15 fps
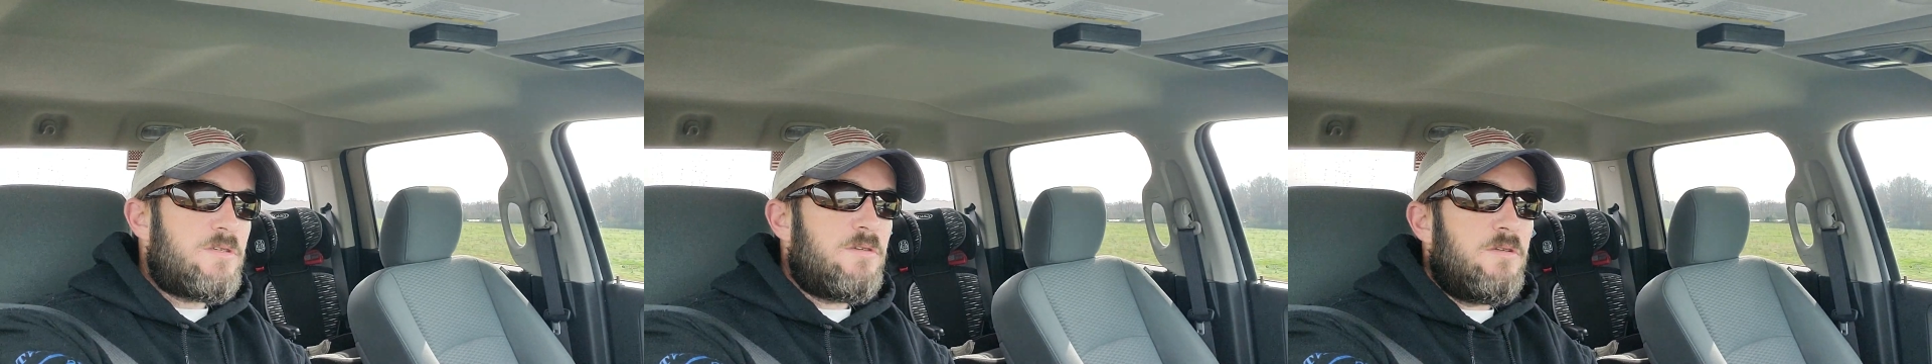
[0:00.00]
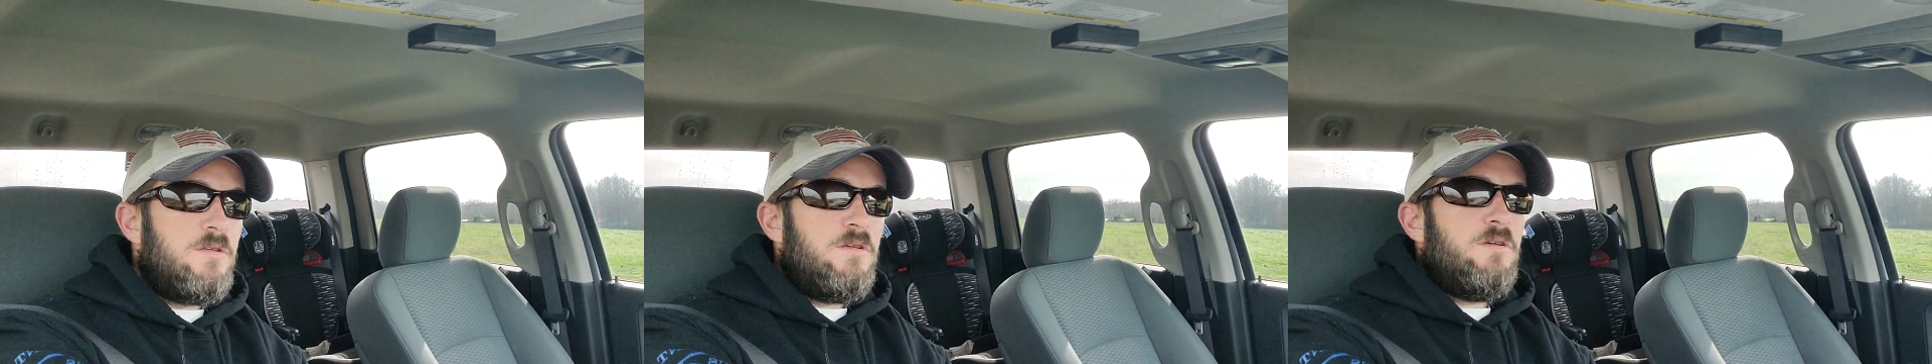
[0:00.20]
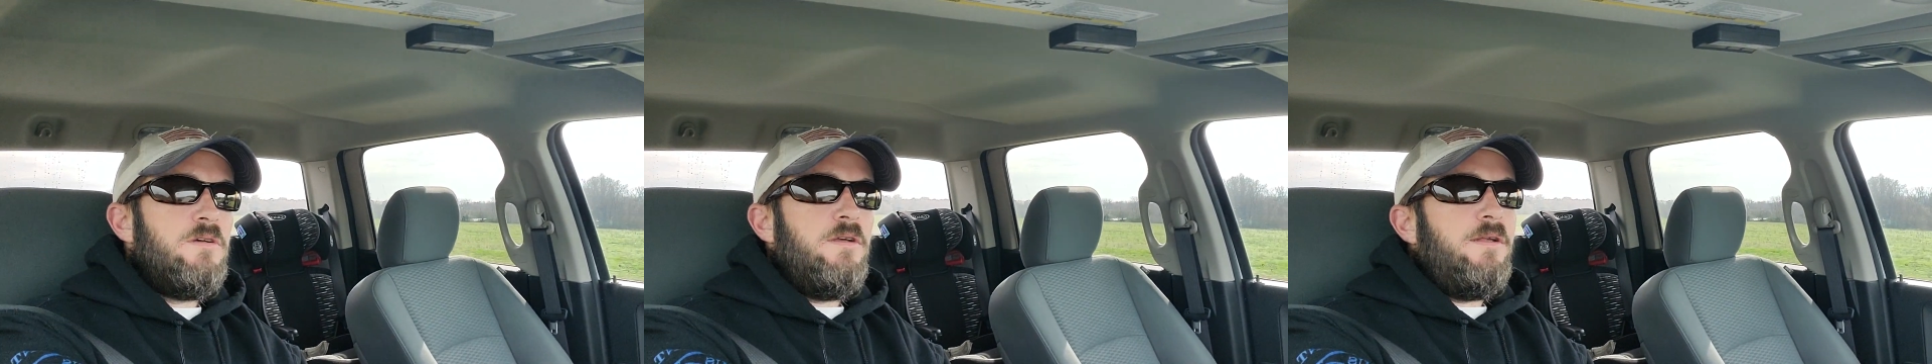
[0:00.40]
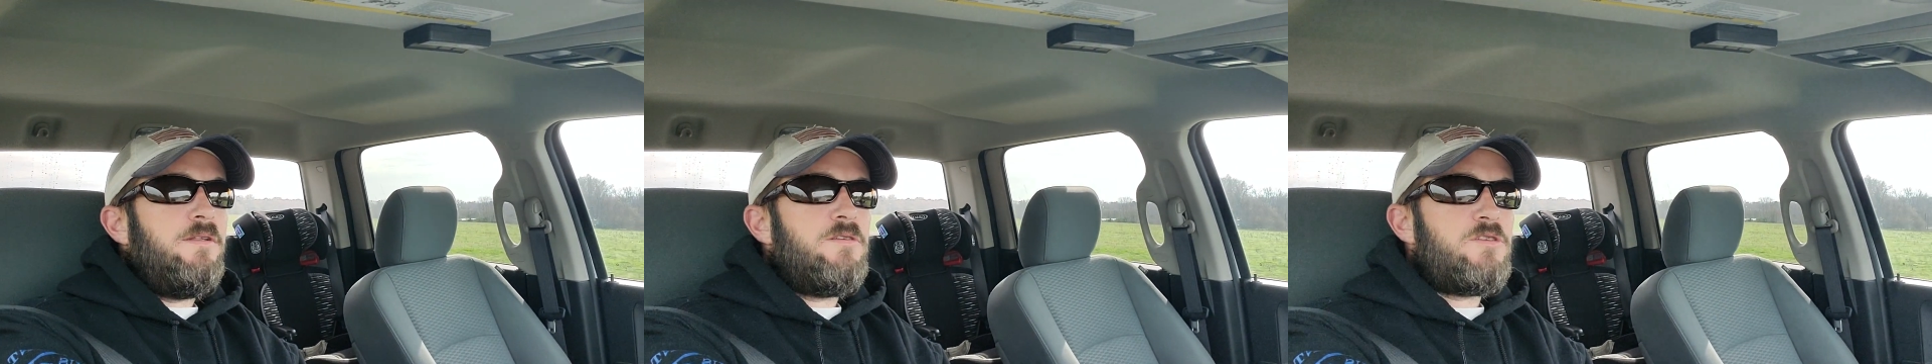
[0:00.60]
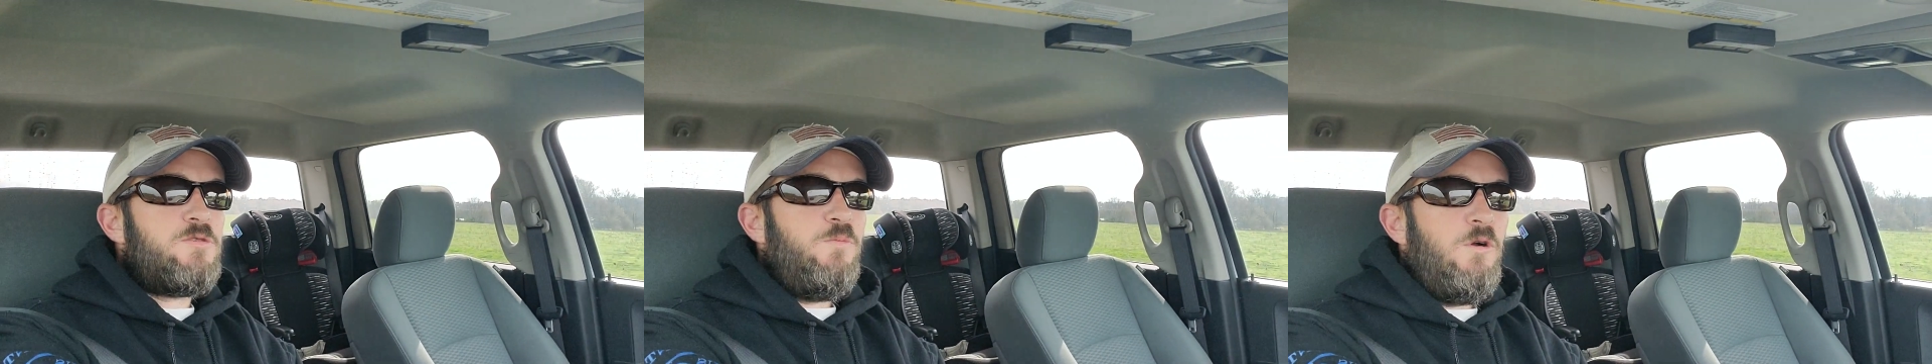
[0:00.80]
and
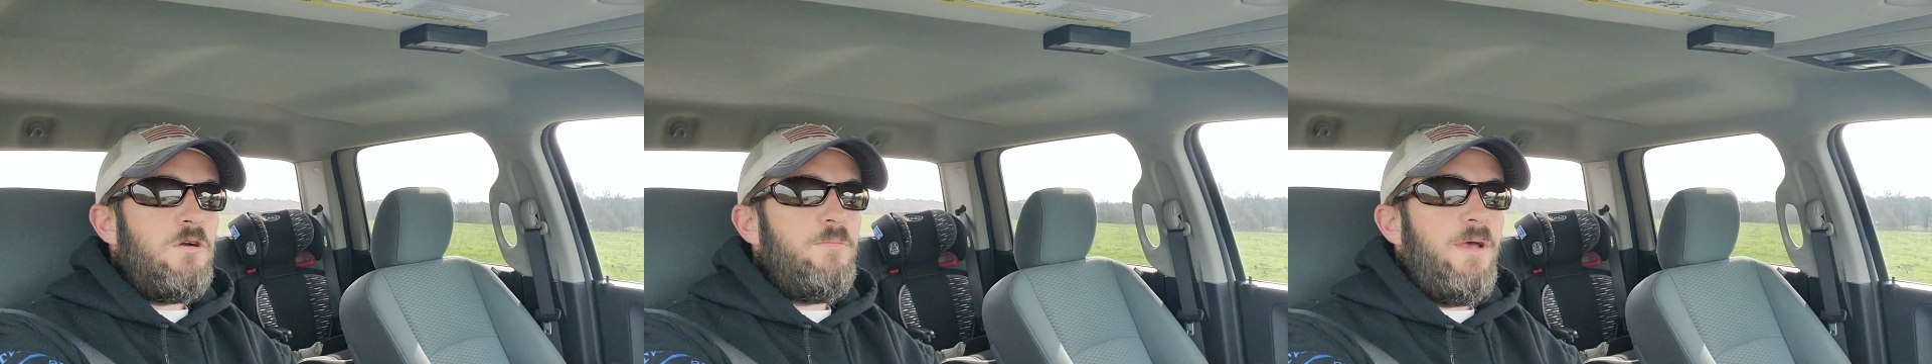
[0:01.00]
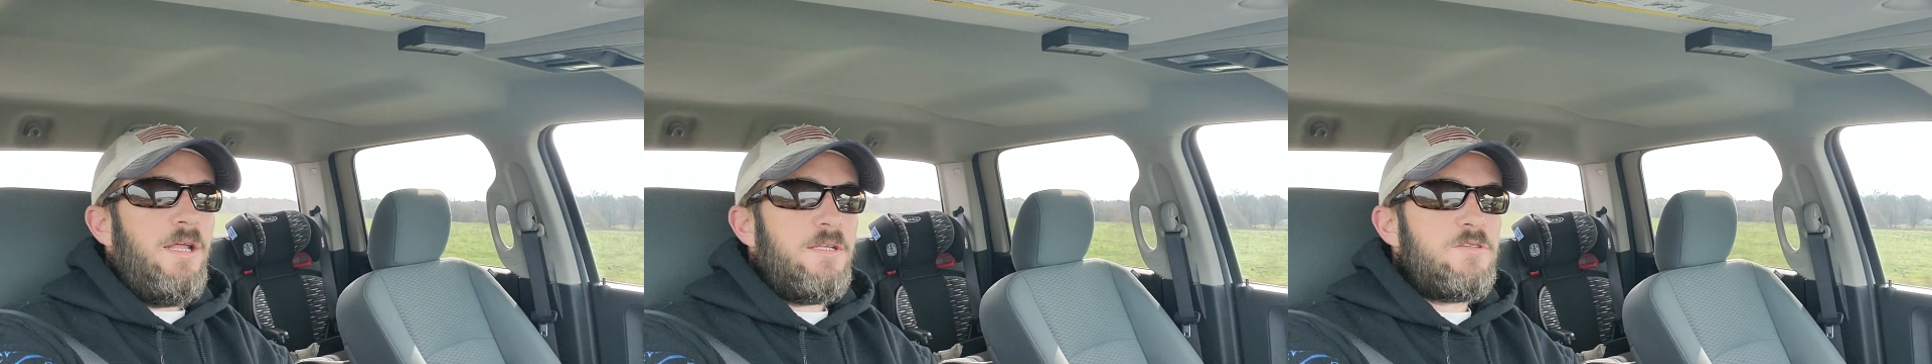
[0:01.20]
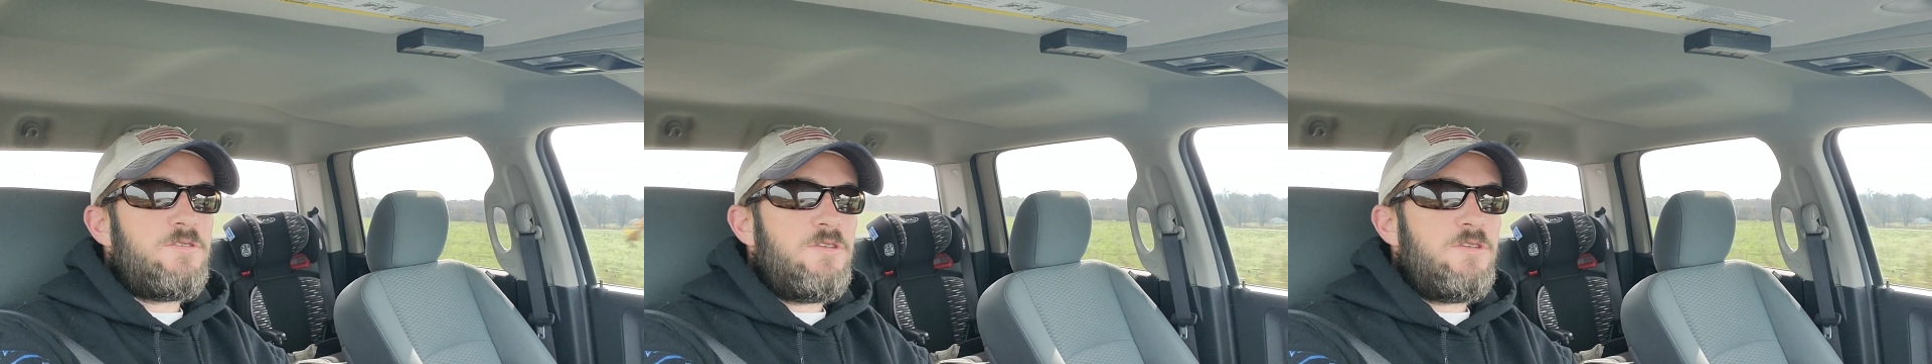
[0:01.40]
the Smartmatic